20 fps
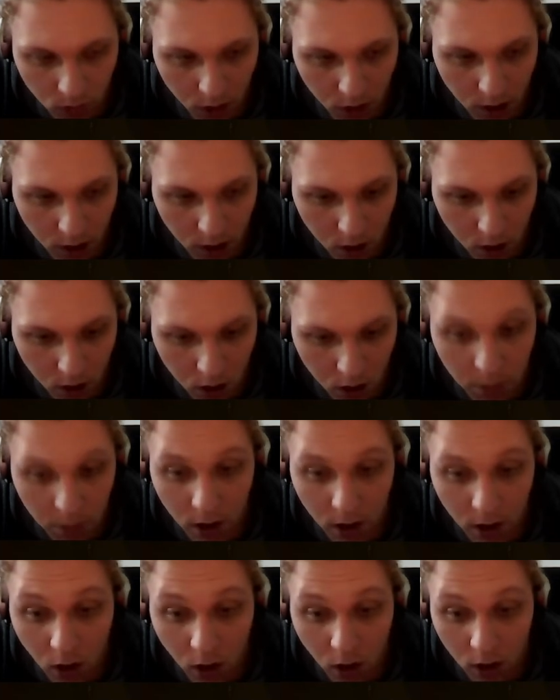I'm
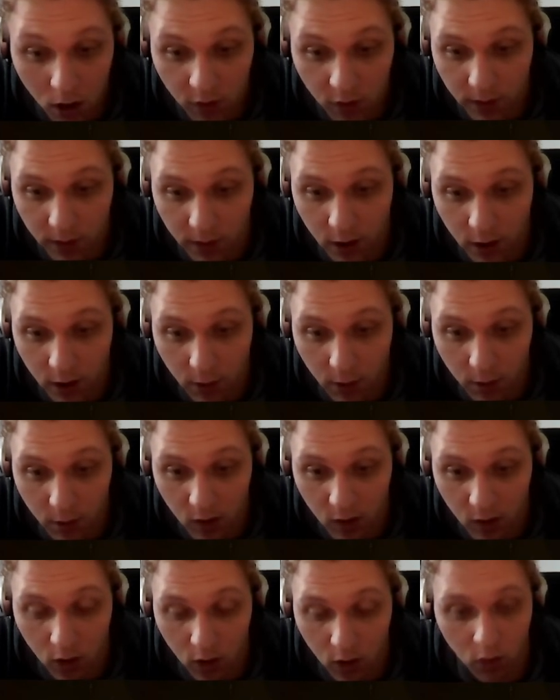planning on expanding my
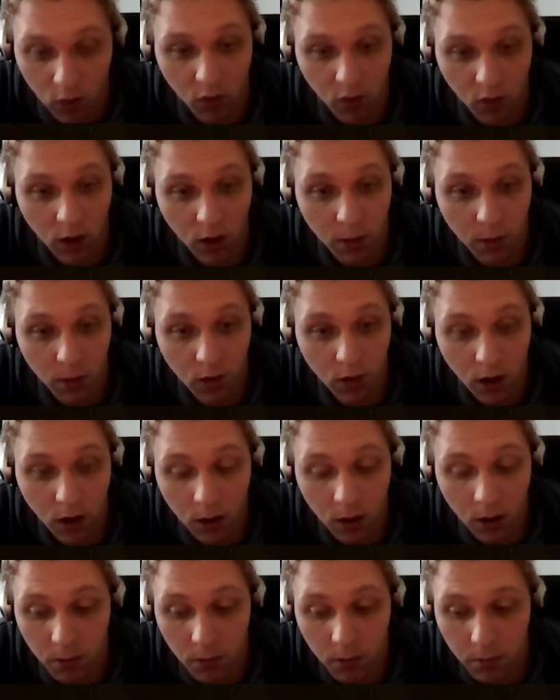PlayStation 2 library,
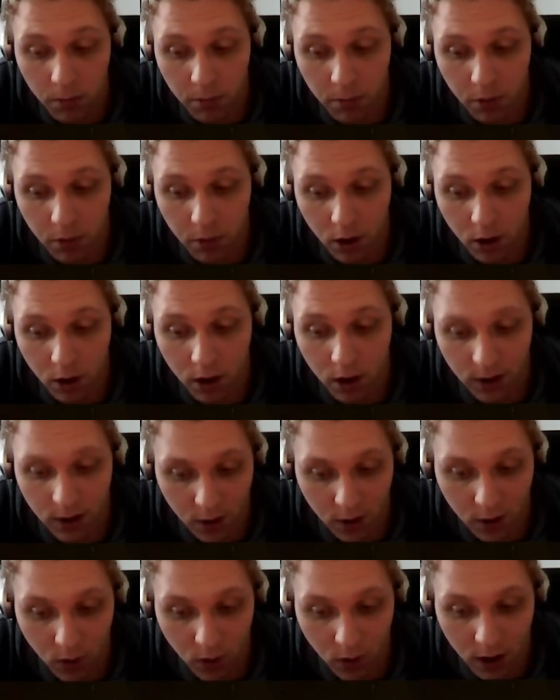but that
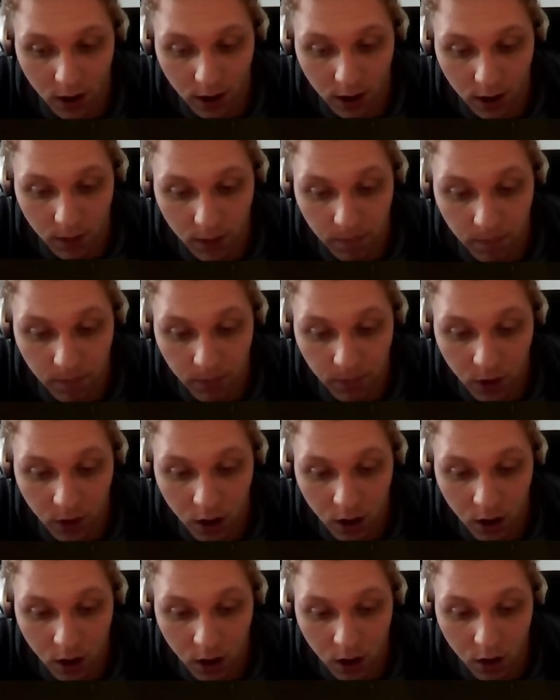can wait later.
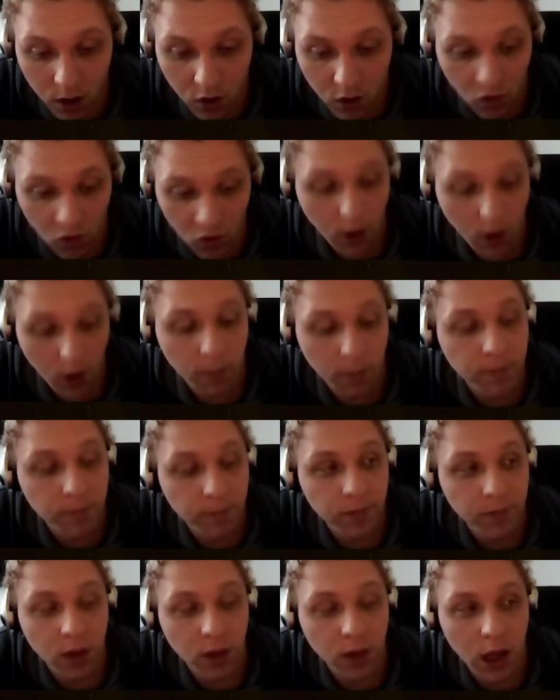So yeah,
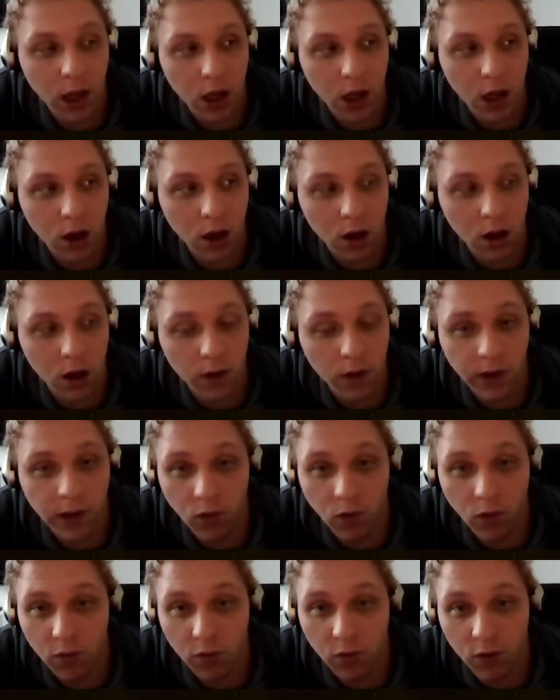that
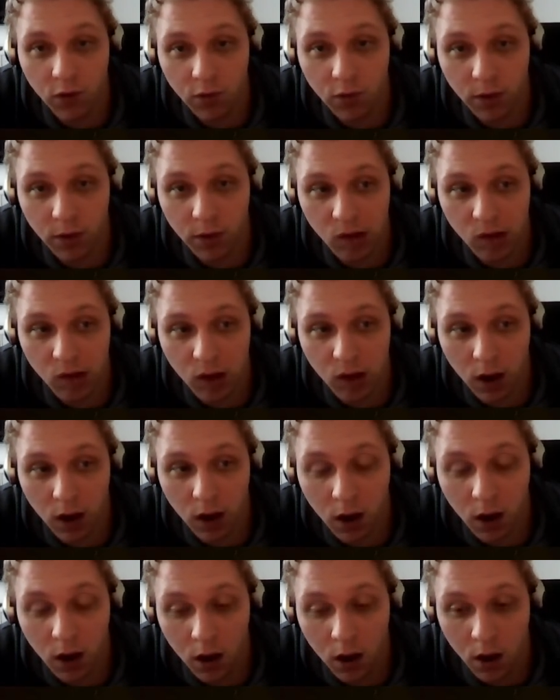was my short PSI.
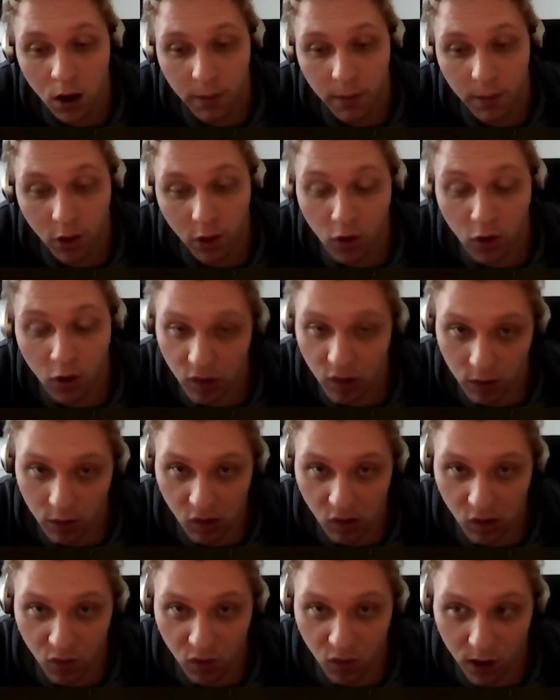Make sure to send
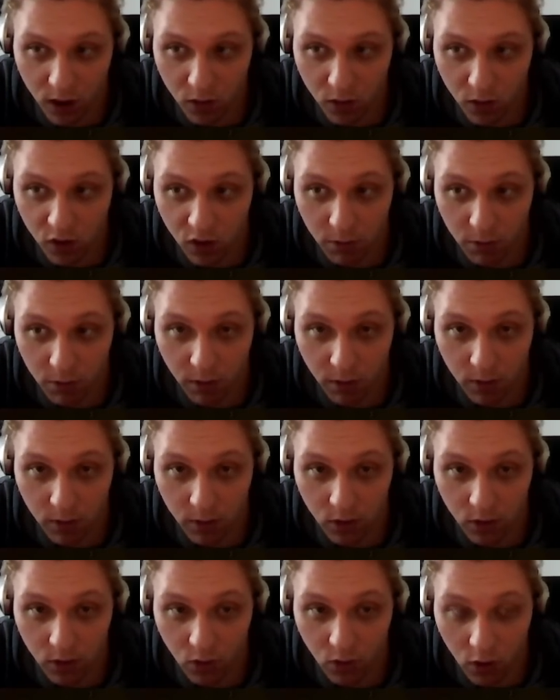this around so that people
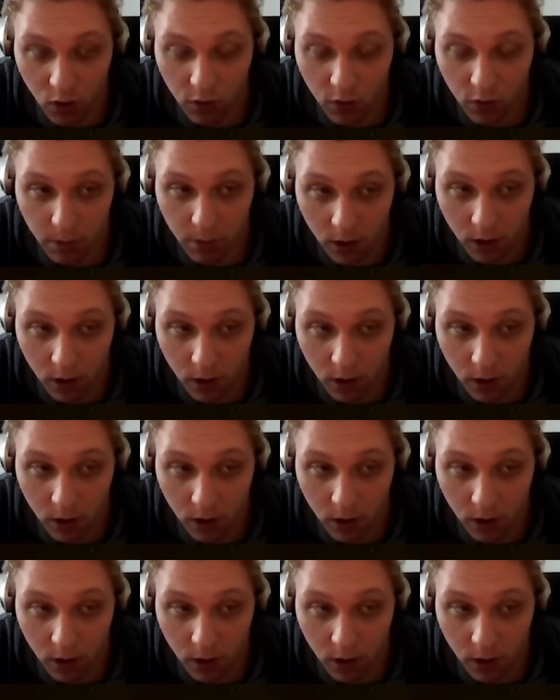do not buy